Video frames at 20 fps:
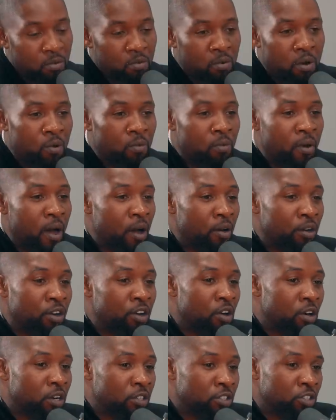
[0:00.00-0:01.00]
You want
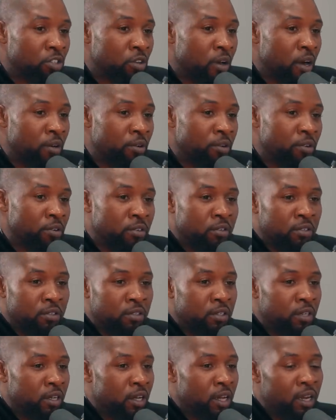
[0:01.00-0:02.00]
wild caught trout.
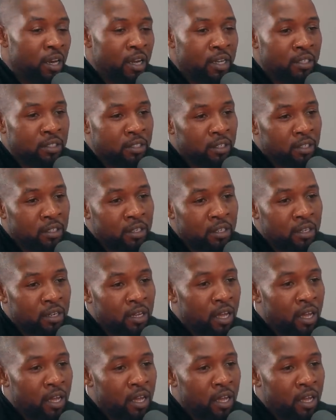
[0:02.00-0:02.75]
And that's it.